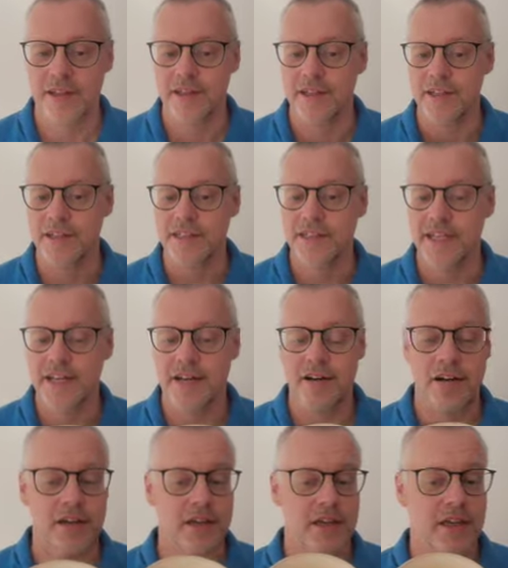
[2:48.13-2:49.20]
Here's
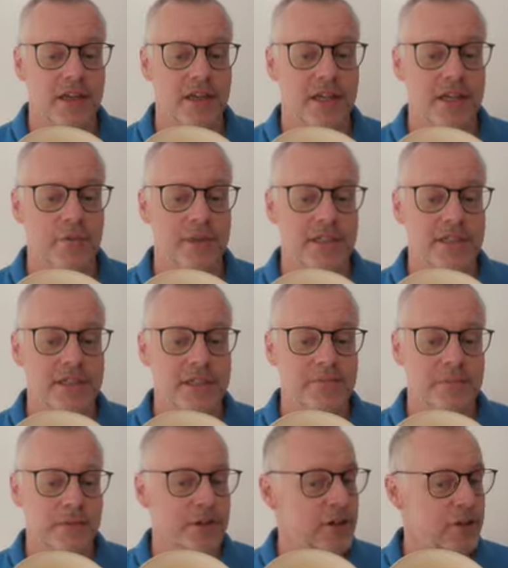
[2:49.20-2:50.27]
our Kiwi
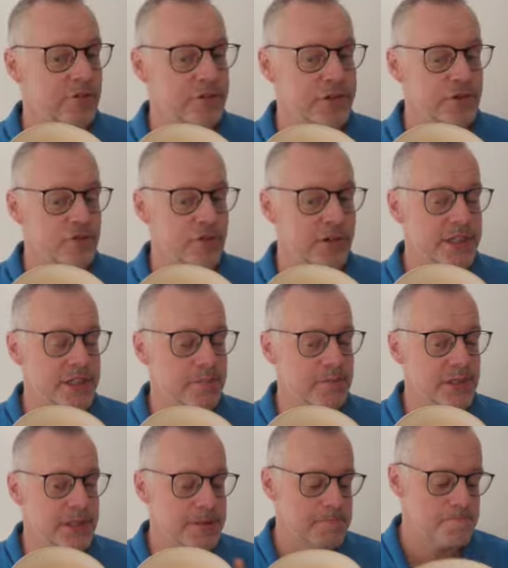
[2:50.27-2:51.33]
Dip original
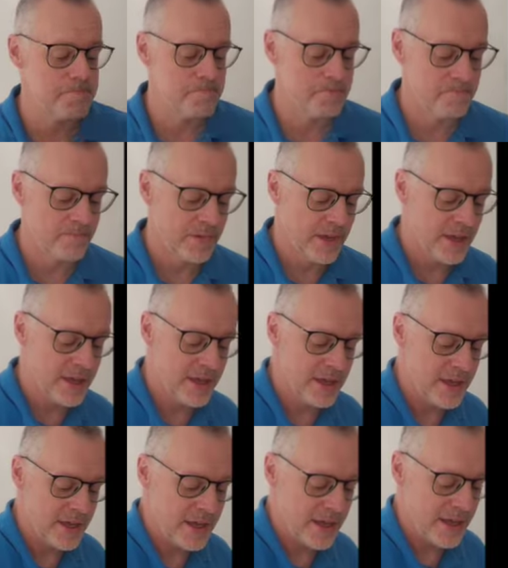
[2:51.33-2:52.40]
recipe.
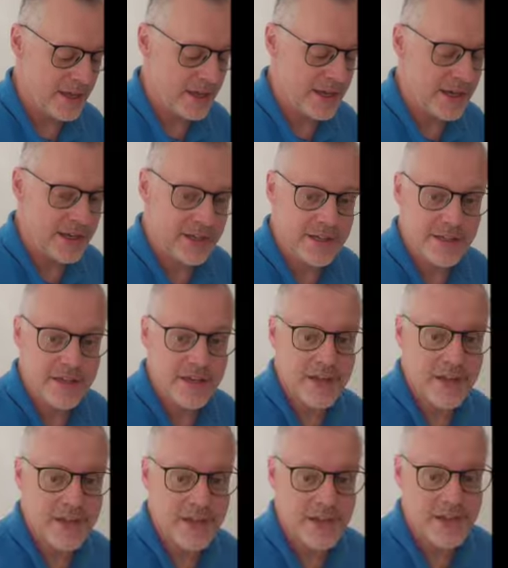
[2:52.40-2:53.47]
And
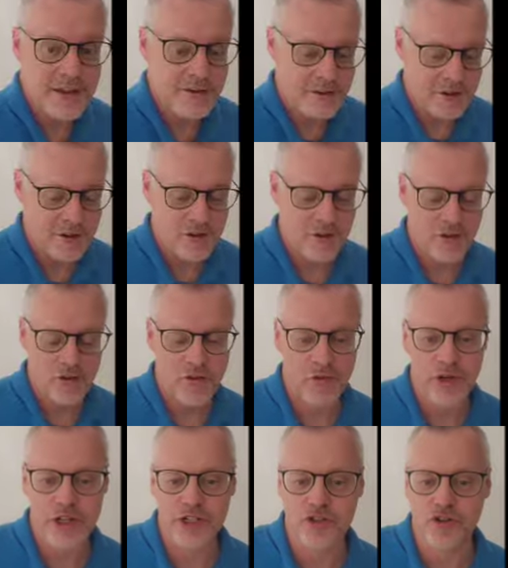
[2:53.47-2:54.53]

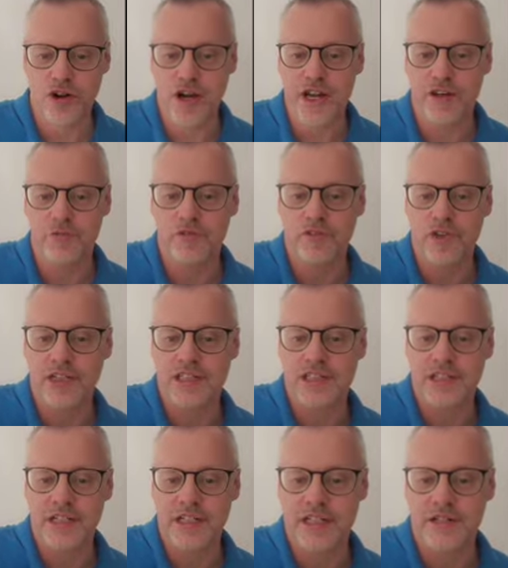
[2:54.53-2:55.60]
we're going to try it. We've got
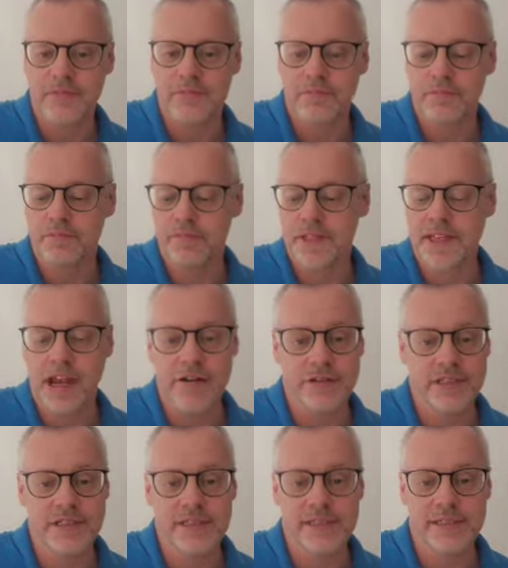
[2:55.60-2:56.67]
some
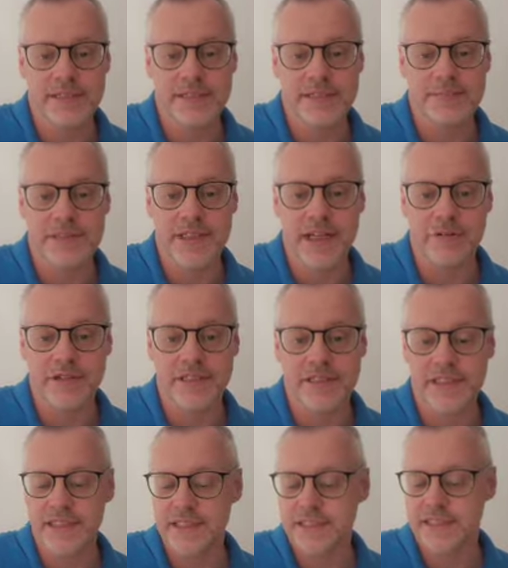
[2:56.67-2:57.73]
carrot sticks, some celery
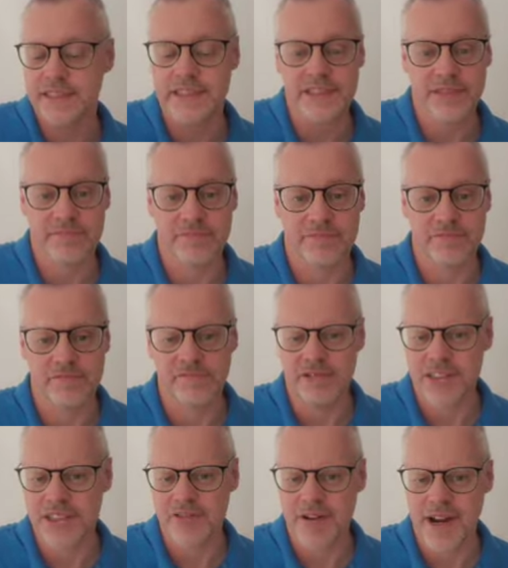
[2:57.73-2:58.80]
sticks, and some
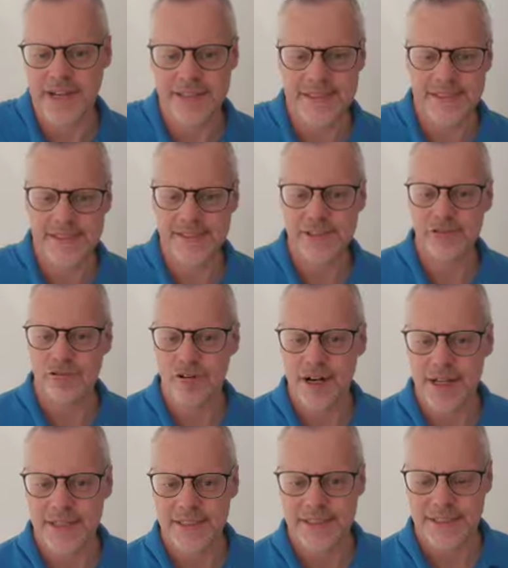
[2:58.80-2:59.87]
Ritz crackers, little
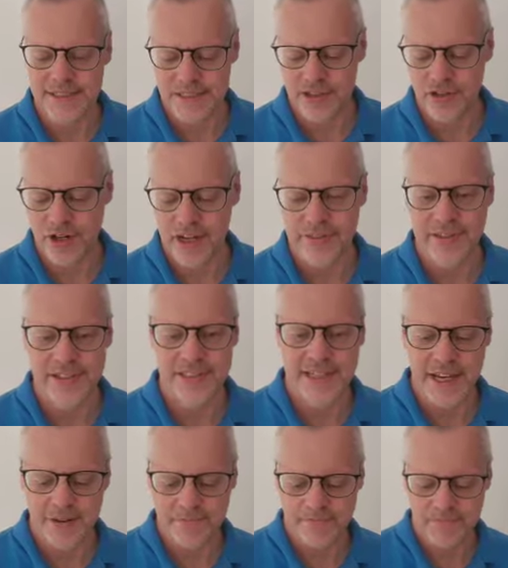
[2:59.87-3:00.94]
crackers, just to try things out.